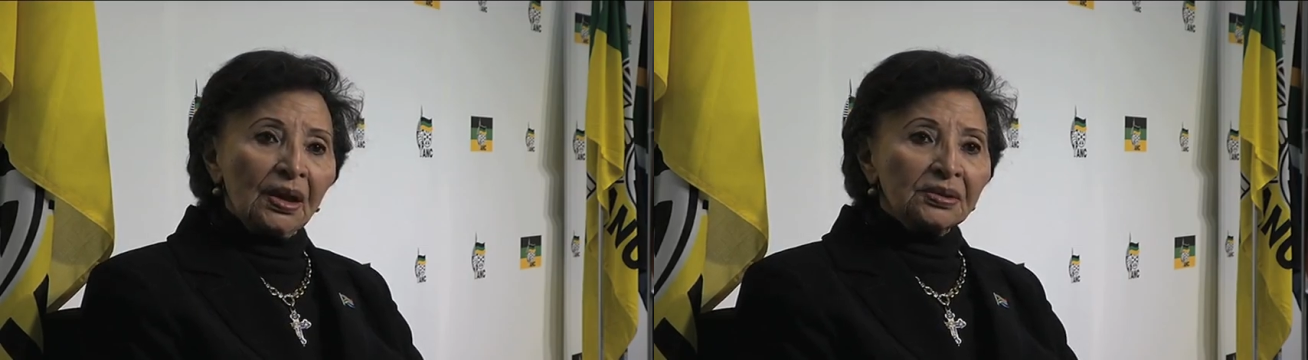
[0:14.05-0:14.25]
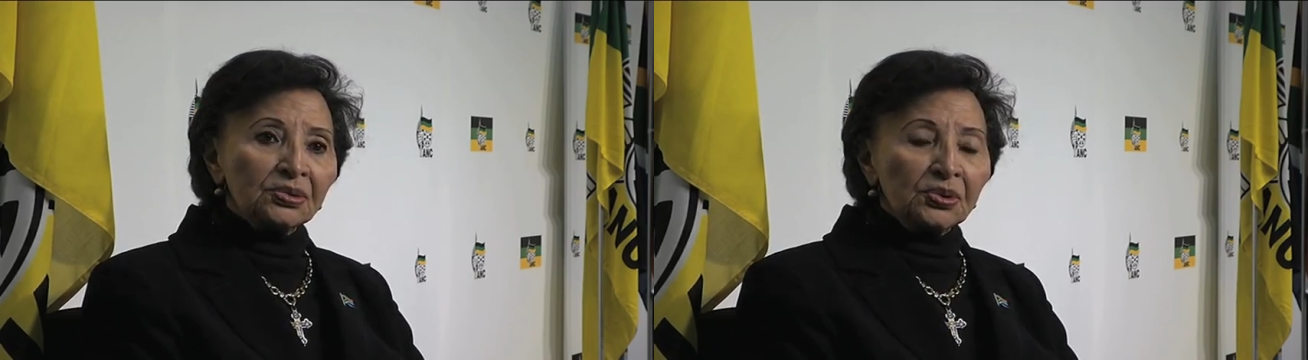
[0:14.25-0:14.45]

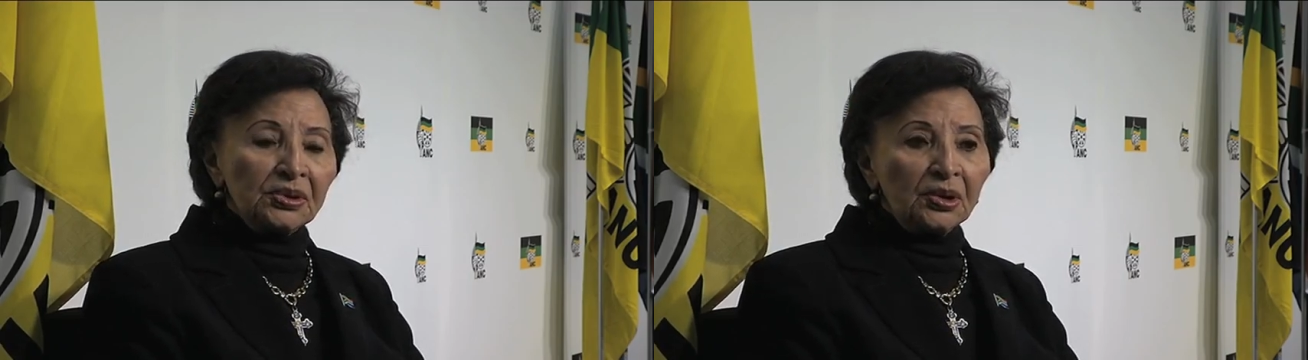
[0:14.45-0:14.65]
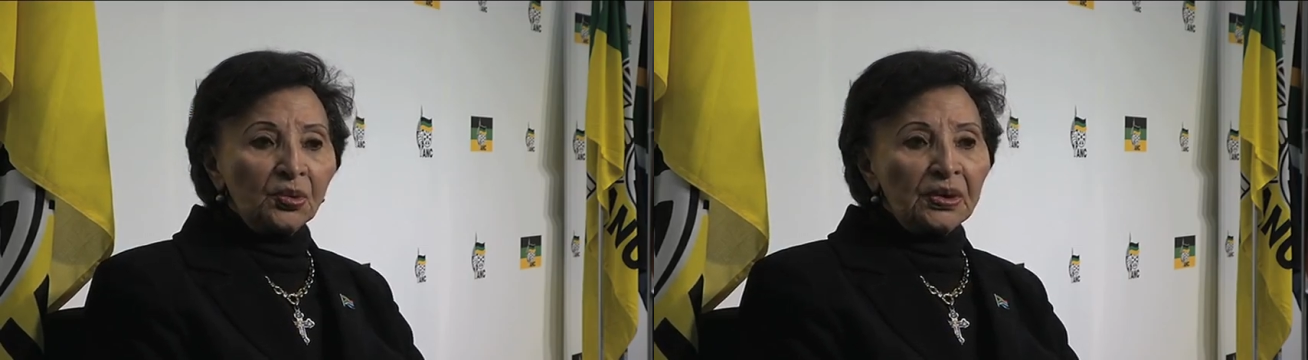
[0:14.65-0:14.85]
So
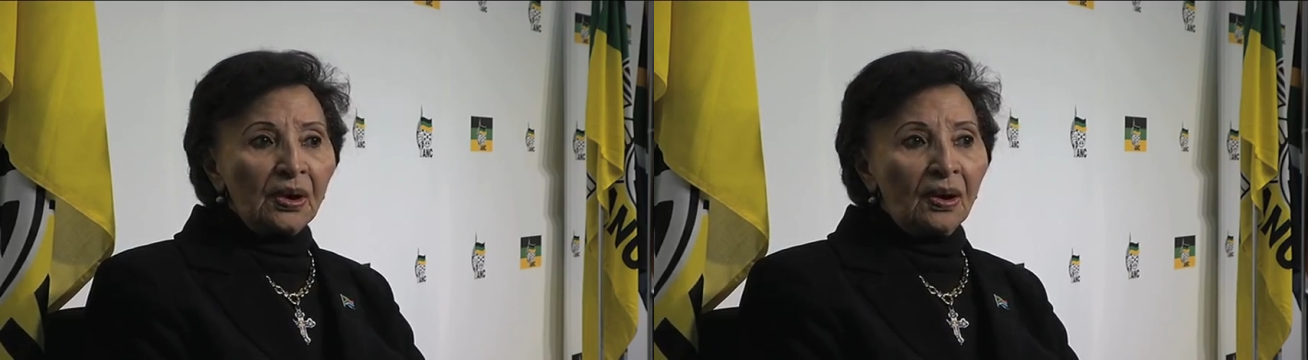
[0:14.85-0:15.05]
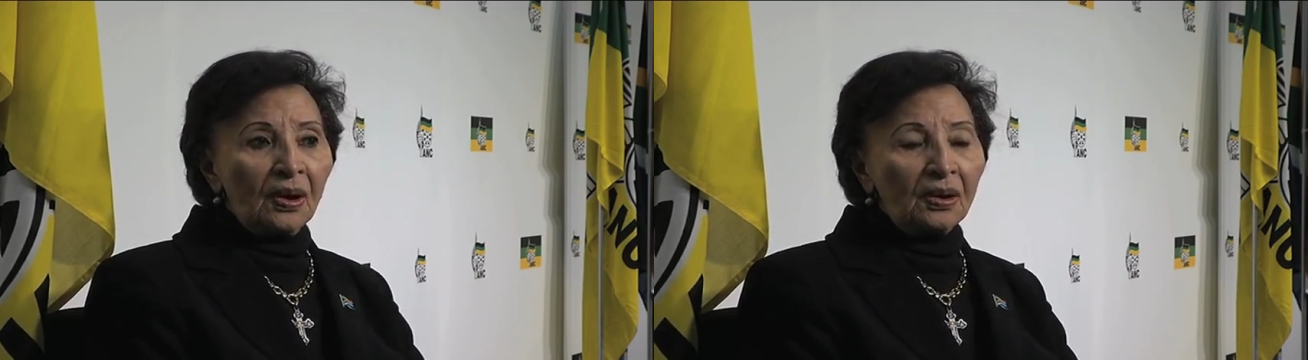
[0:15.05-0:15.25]
here we
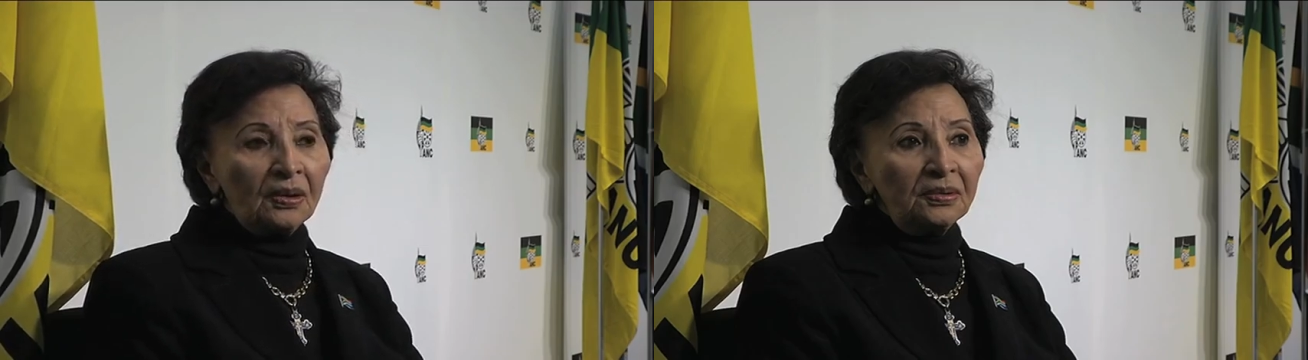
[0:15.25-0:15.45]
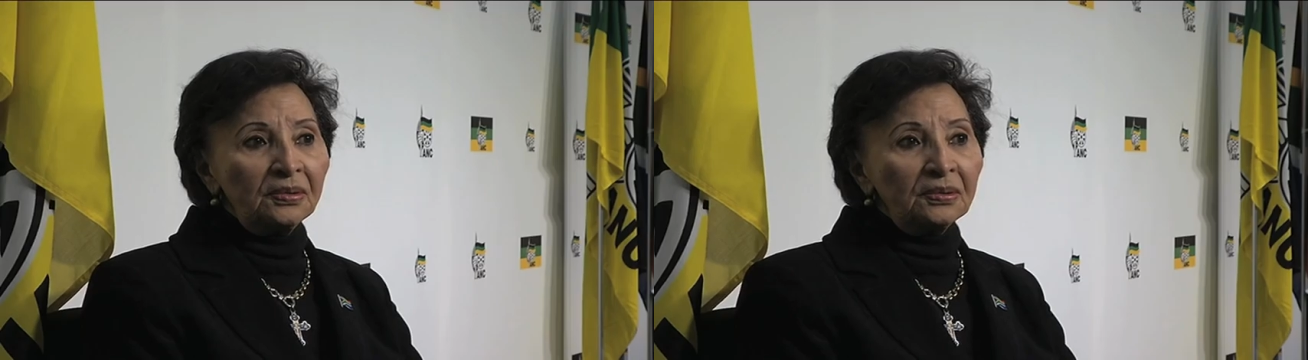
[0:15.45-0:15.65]
are
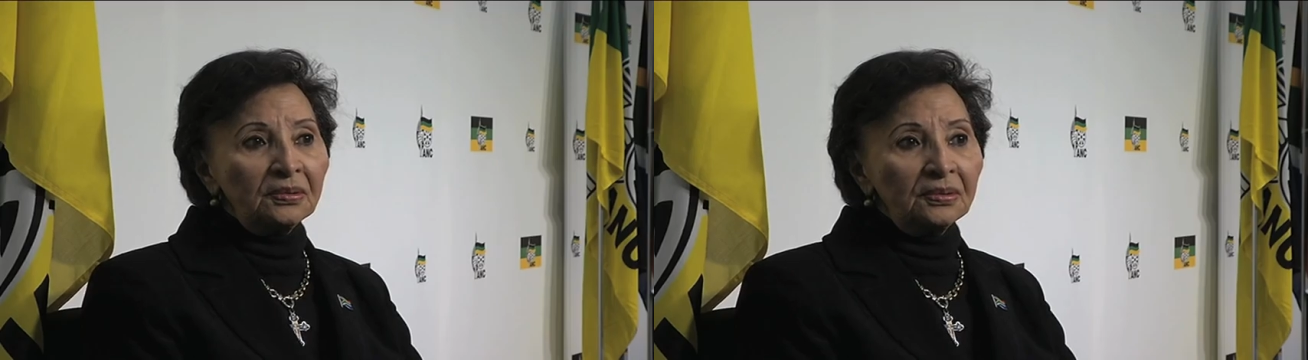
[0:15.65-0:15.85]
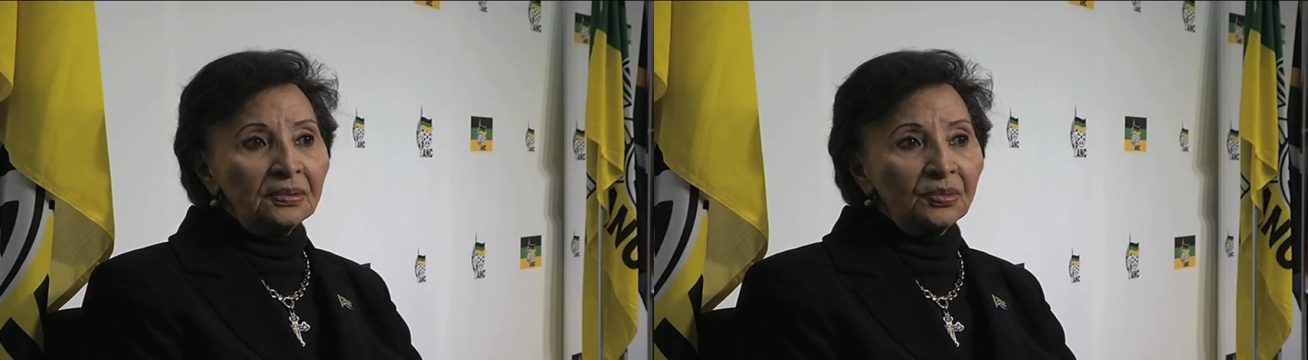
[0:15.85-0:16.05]

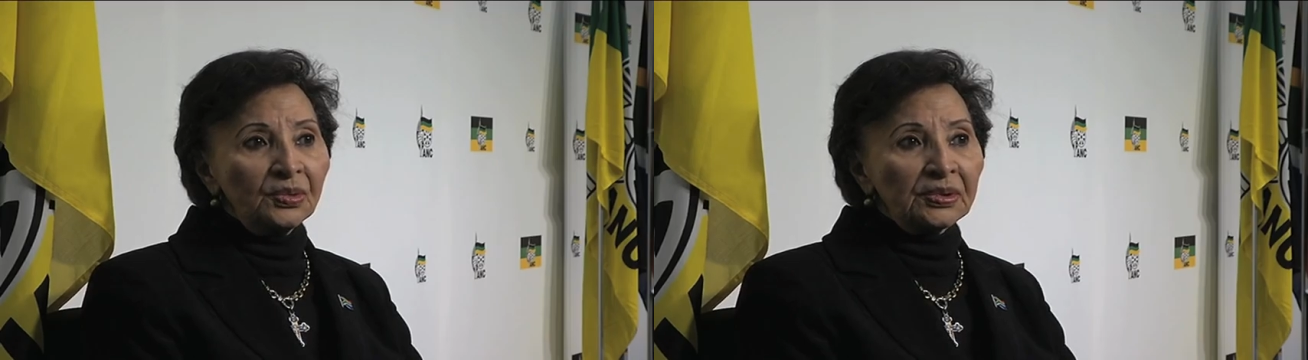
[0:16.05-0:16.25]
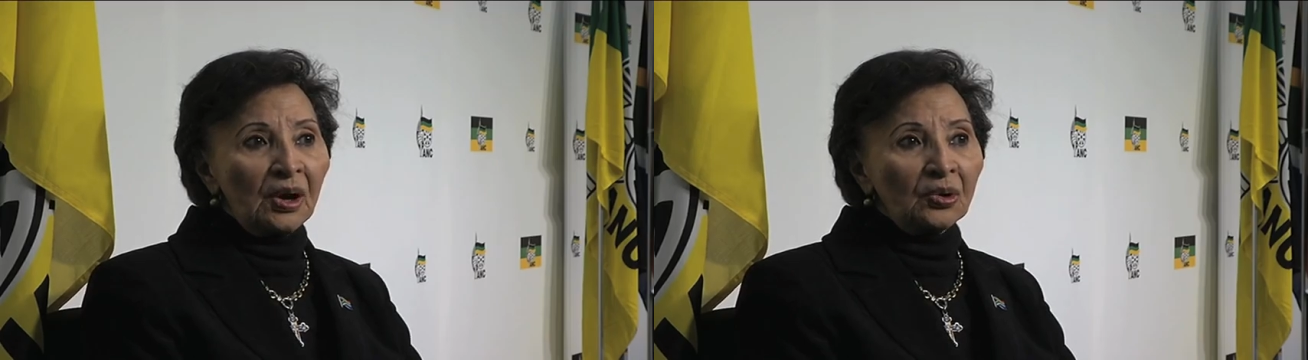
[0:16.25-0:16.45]

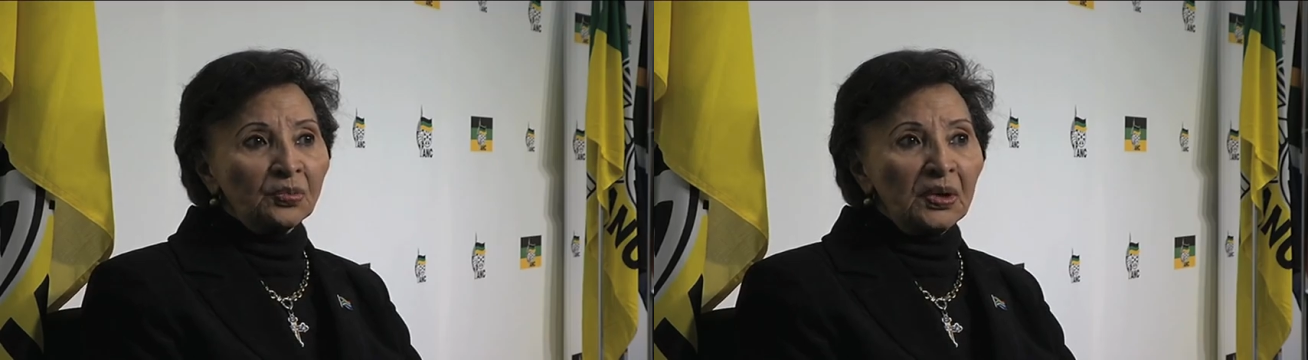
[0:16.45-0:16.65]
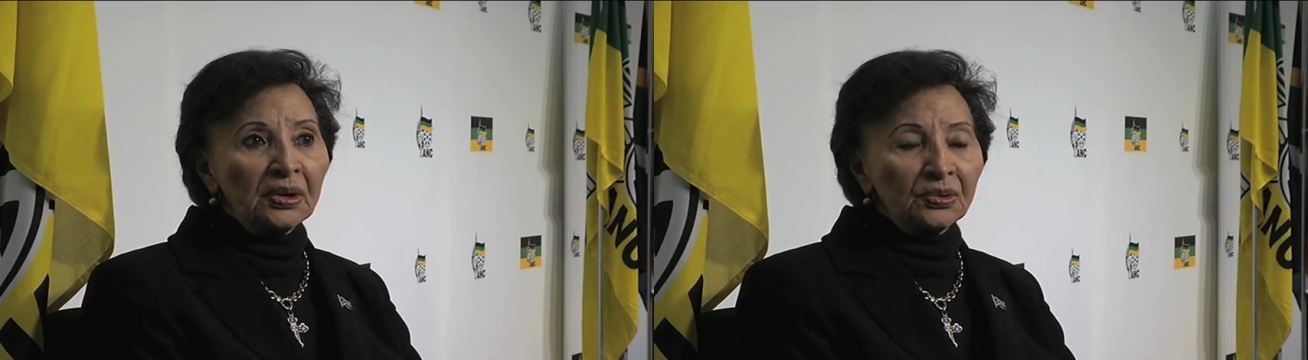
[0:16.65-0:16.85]
without
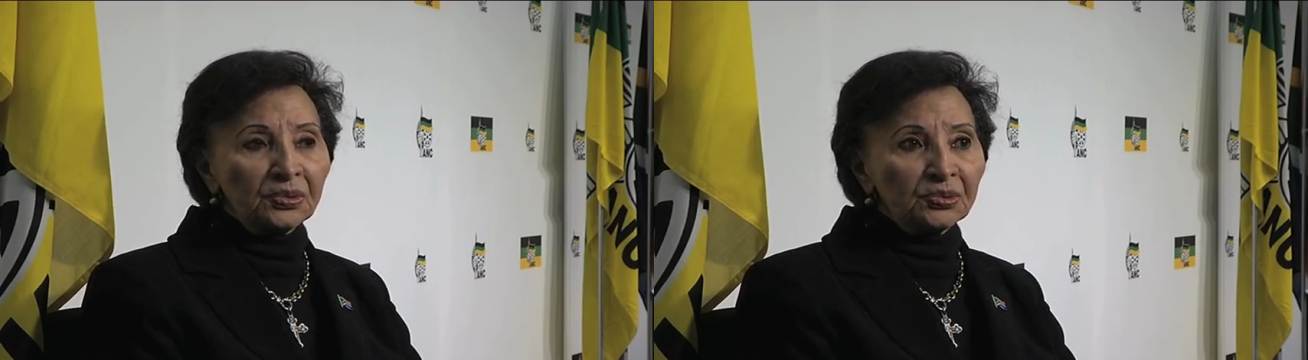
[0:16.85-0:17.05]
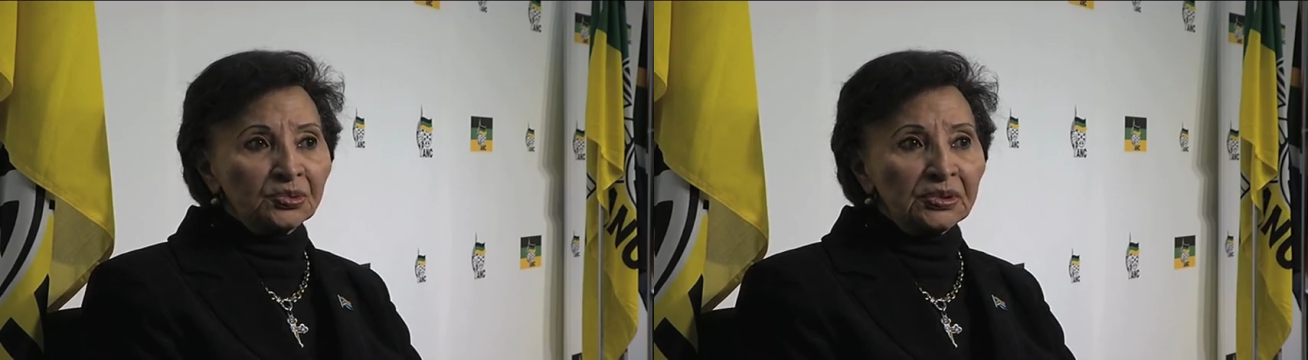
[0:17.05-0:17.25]
Marus
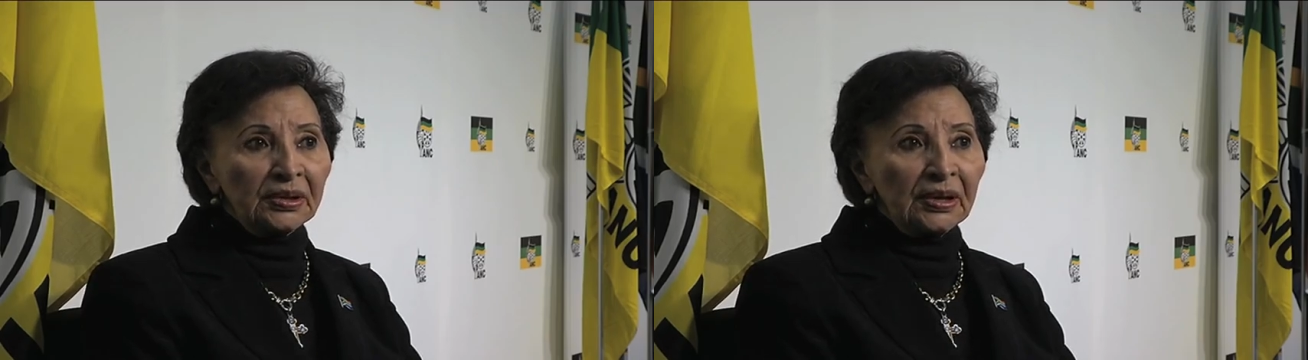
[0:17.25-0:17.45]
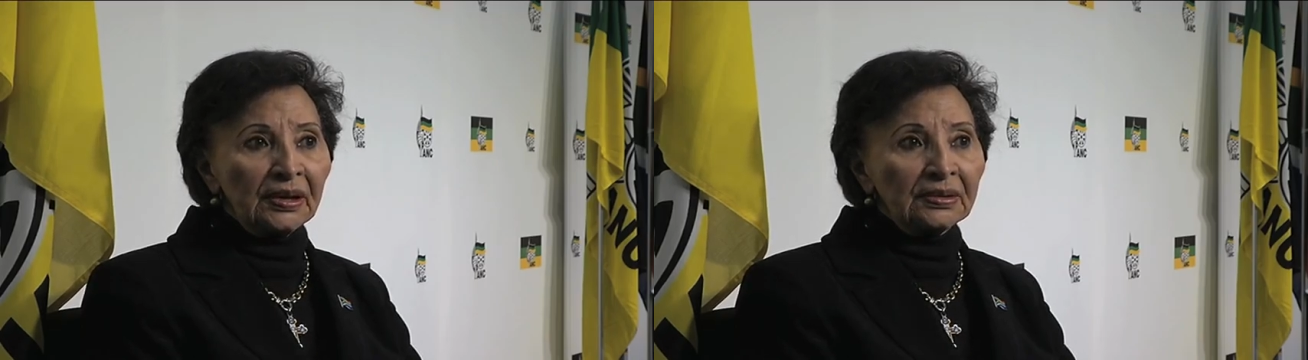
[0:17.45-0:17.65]

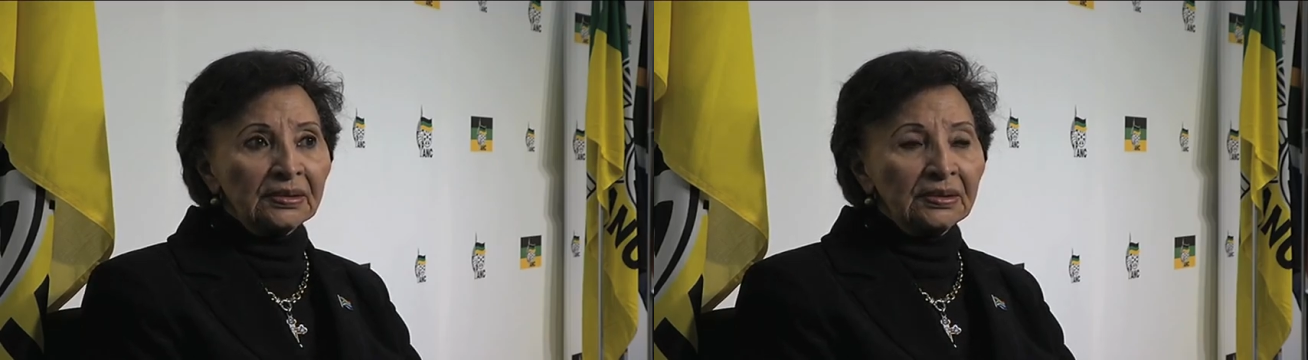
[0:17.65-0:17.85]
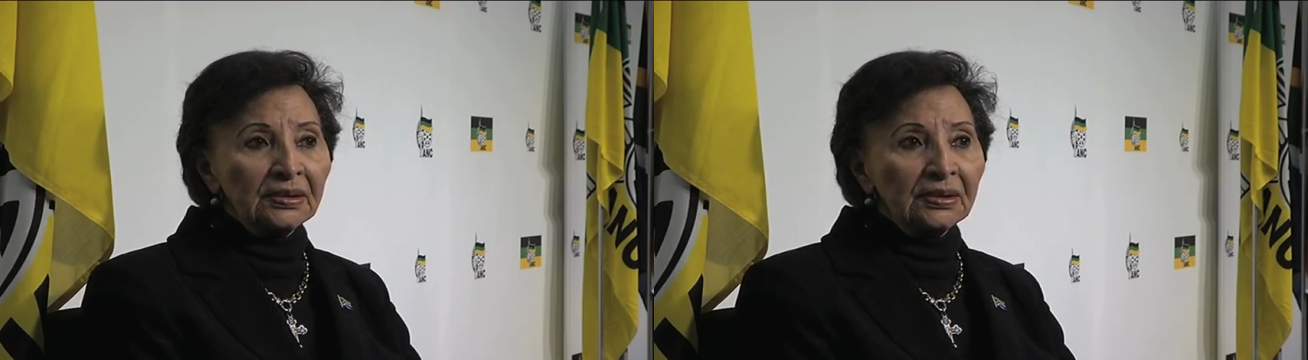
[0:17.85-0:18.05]
today, and